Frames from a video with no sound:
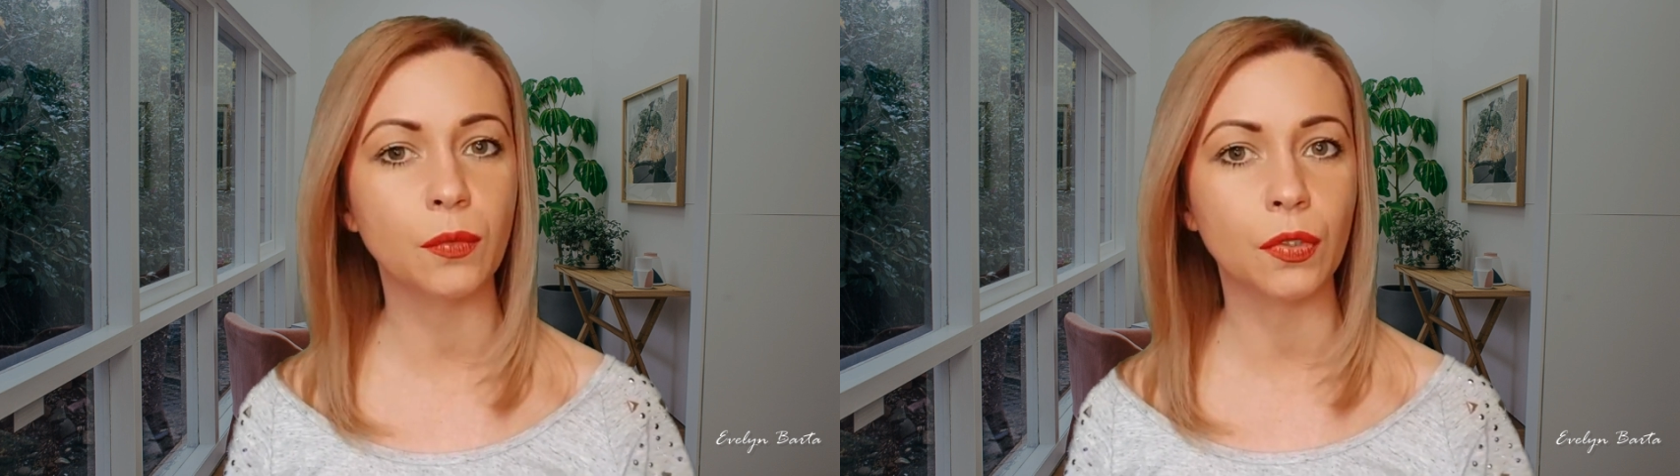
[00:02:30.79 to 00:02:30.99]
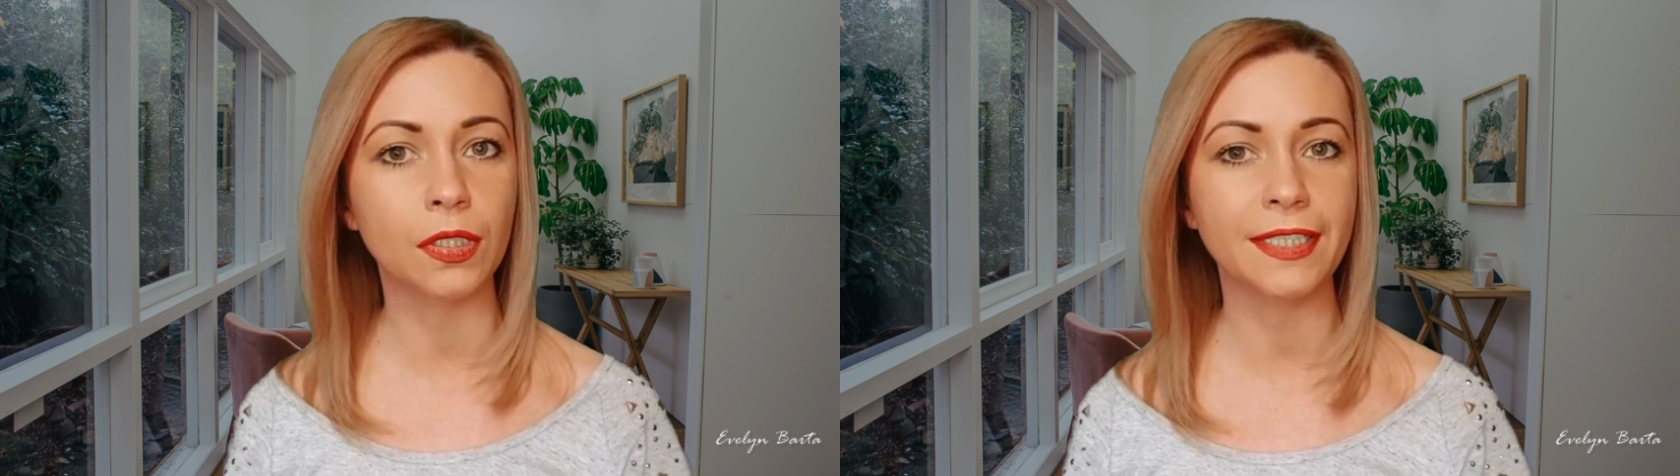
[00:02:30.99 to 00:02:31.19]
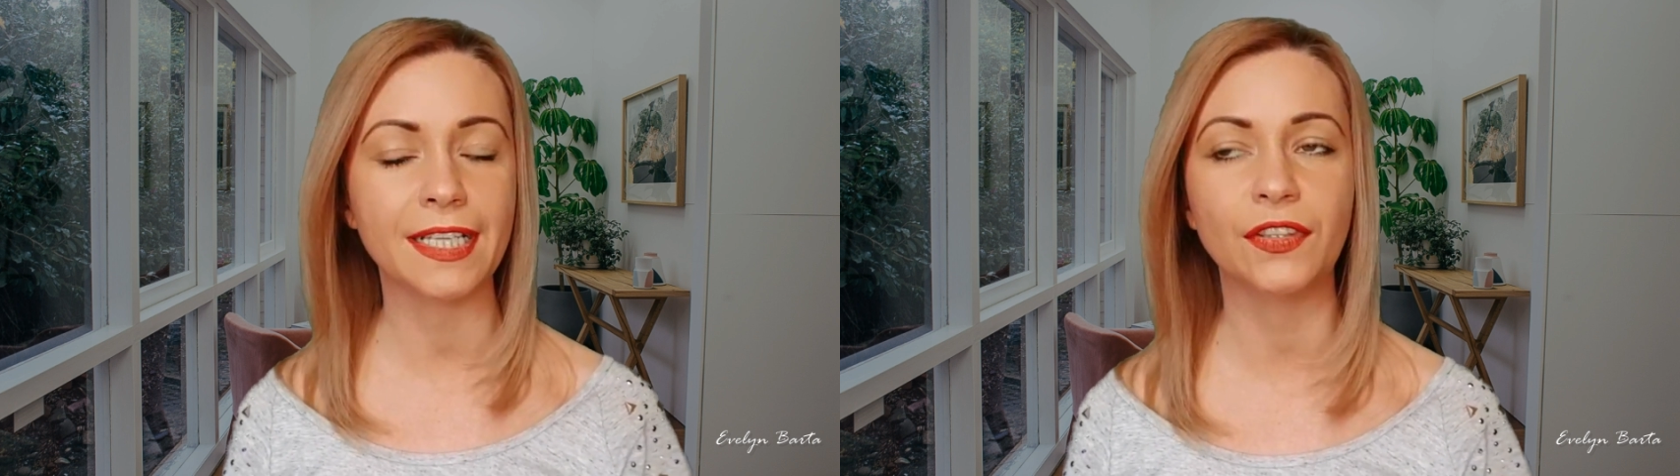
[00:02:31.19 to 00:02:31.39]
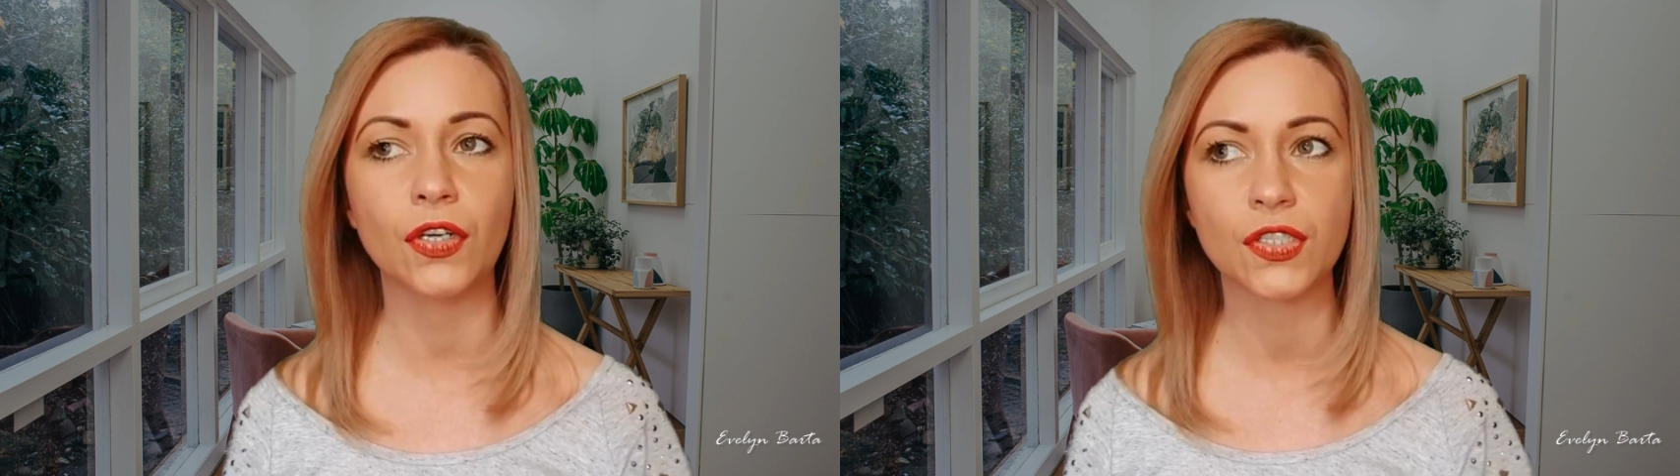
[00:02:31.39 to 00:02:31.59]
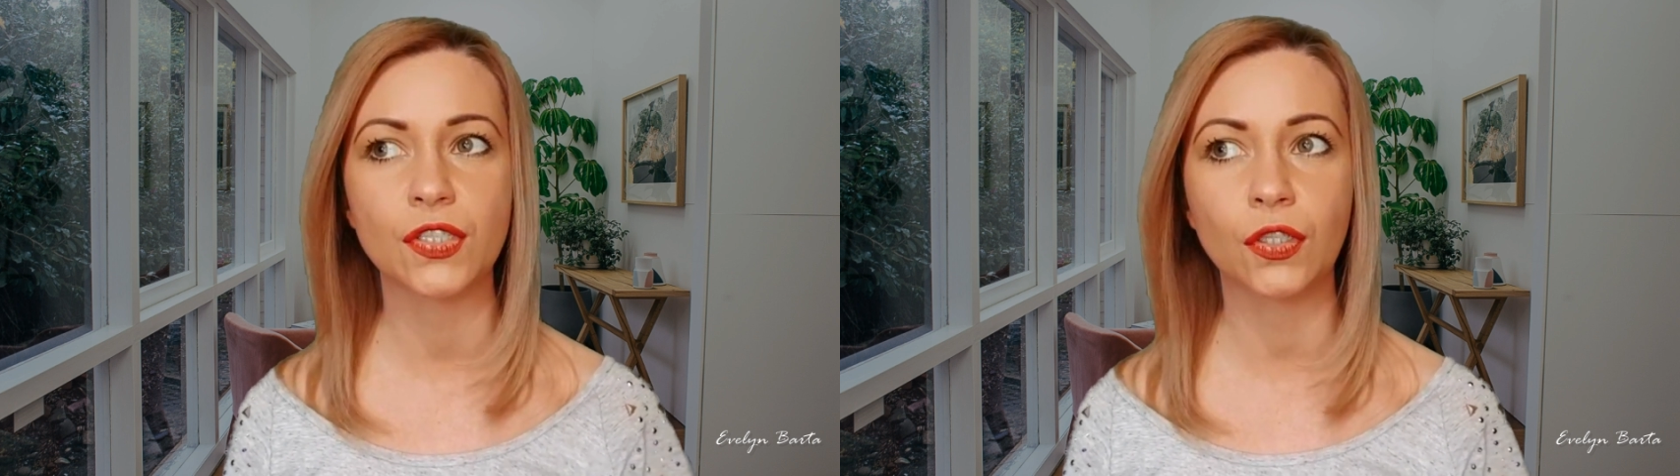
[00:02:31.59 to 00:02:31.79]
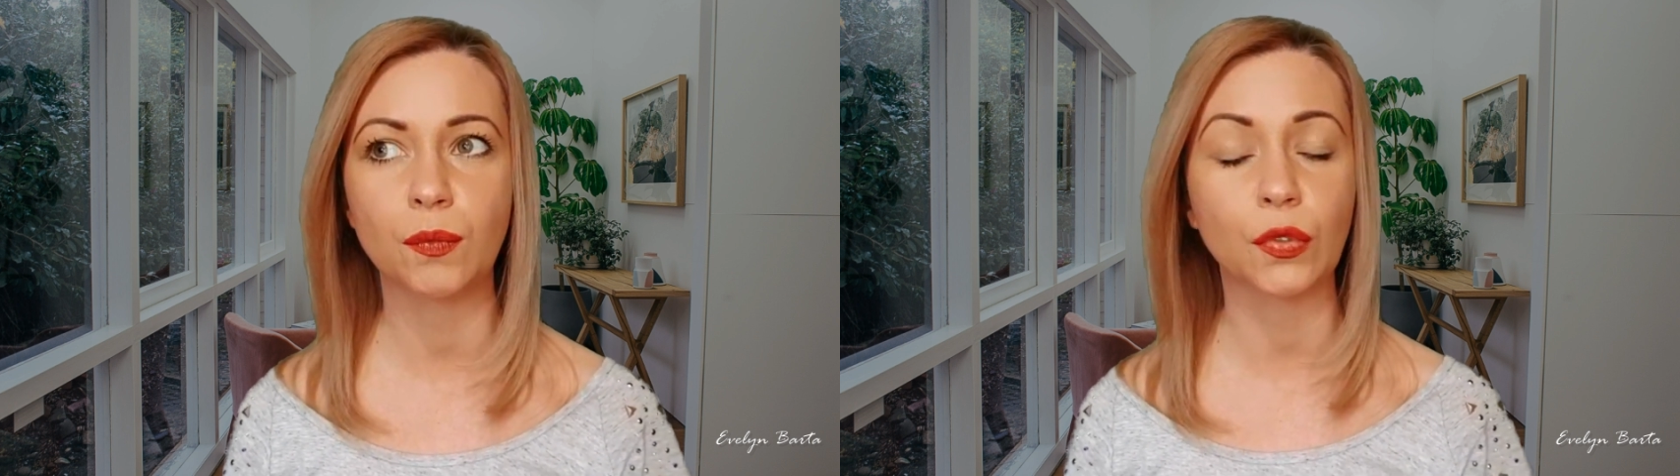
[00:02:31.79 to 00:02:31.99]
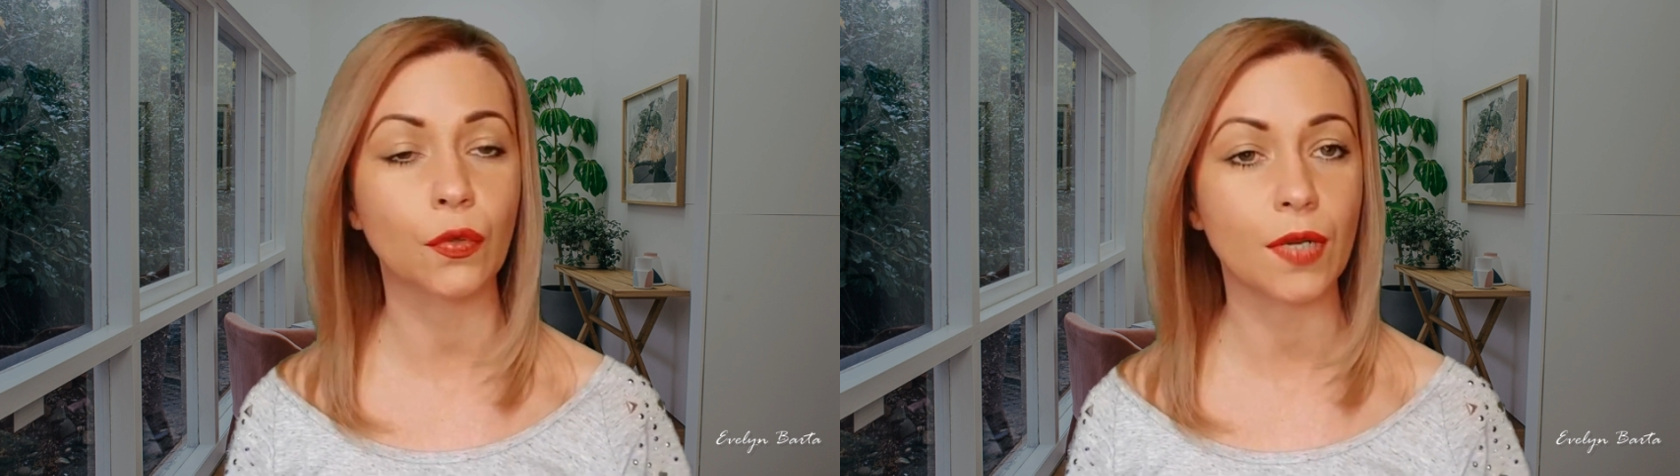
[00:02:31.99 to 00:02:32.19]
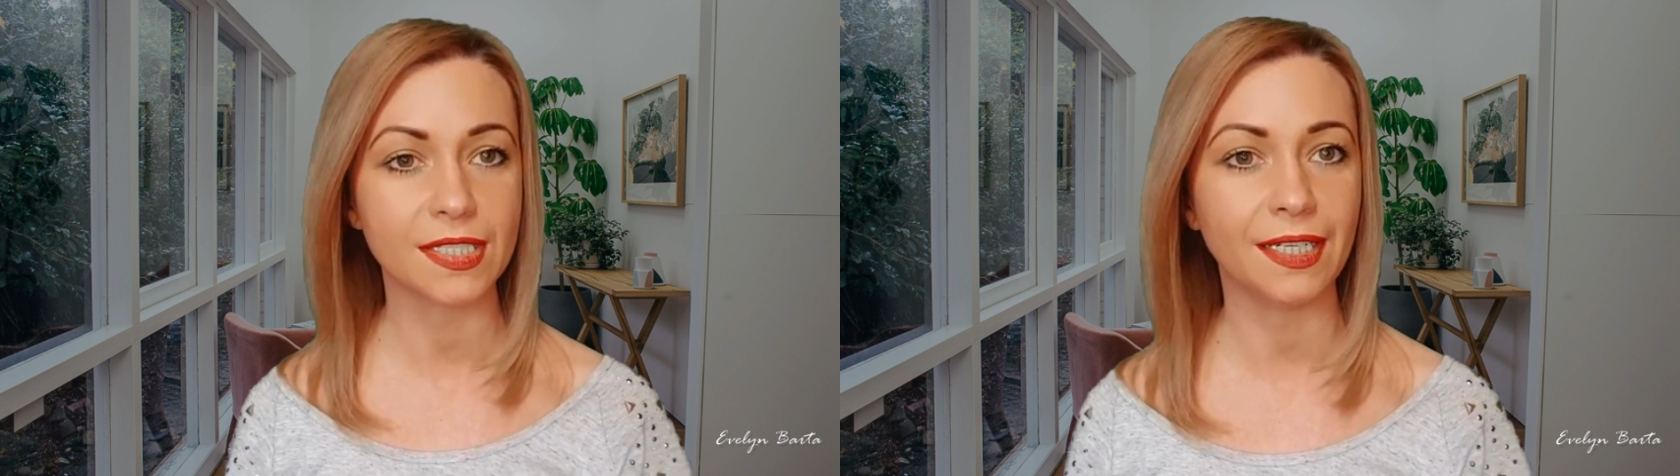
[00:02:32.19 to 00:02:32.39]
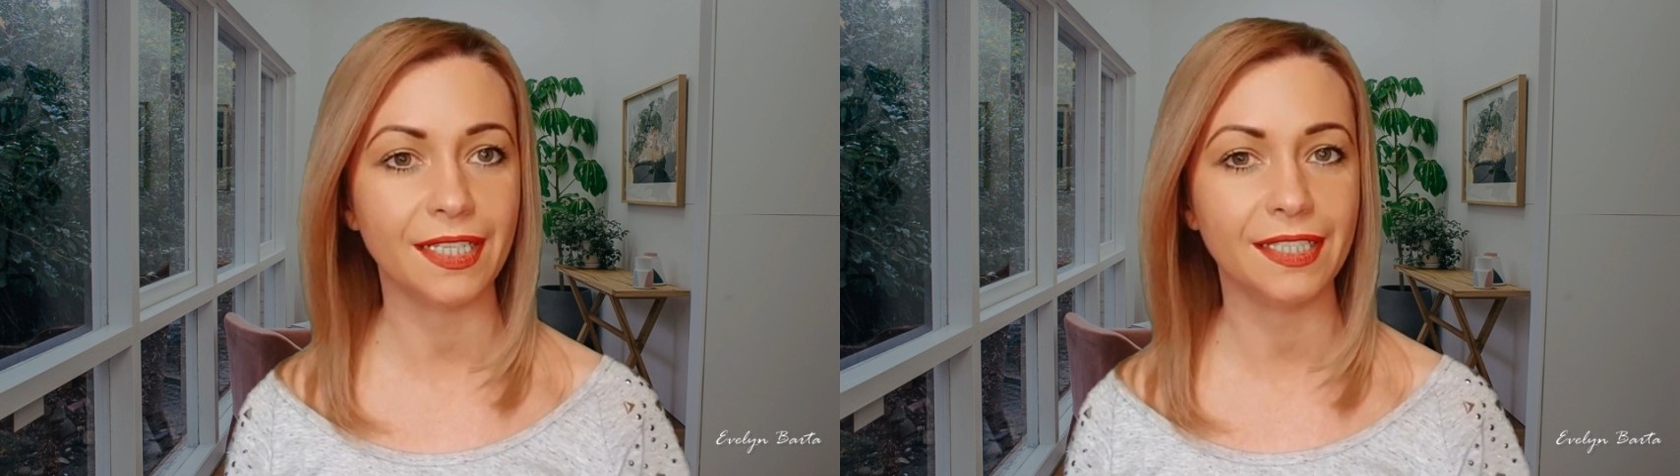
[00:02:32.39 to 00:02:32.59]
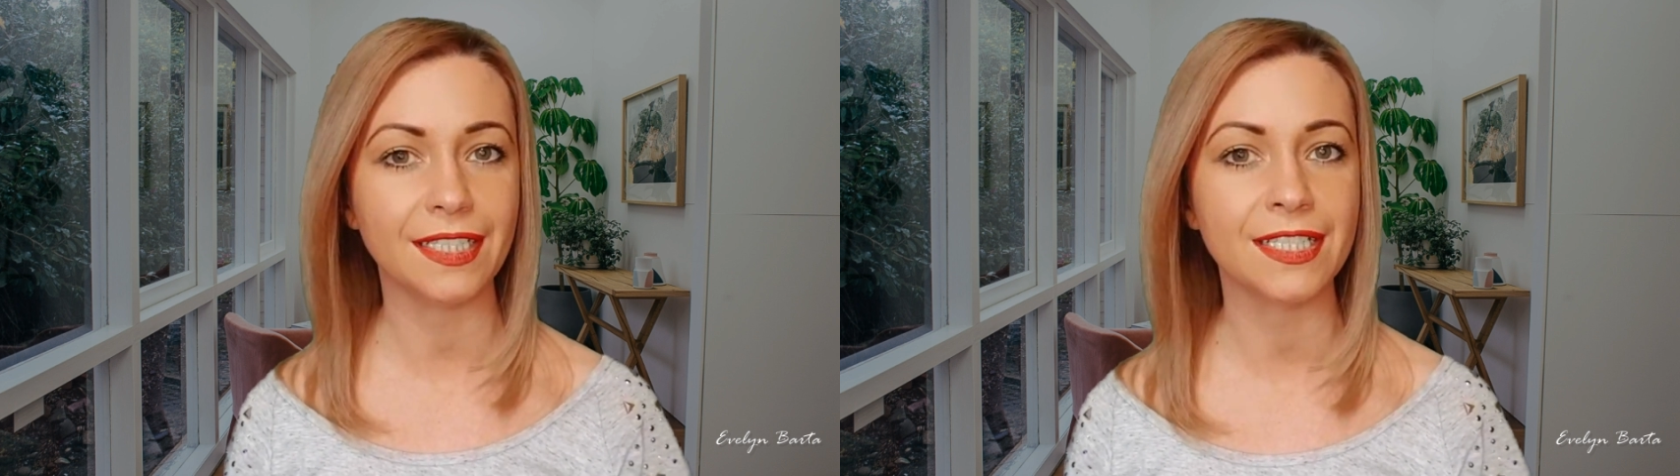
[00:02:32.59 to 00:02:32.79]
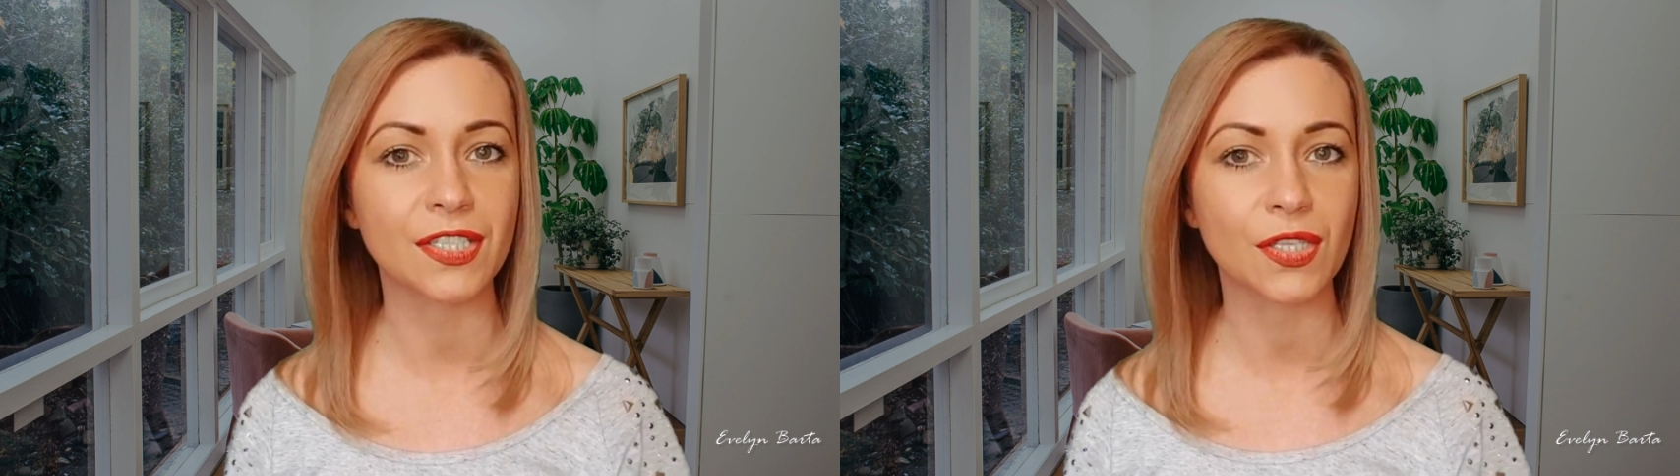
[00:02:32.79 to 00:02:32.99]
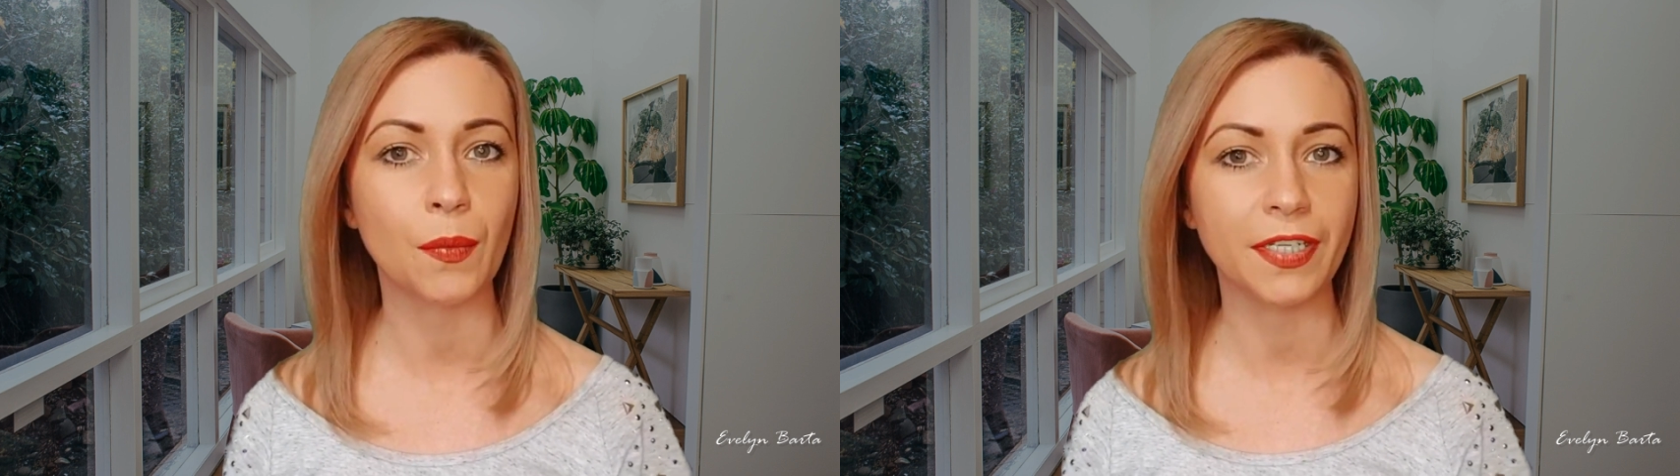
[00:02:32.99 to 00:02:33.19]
world that does not procrastinate in some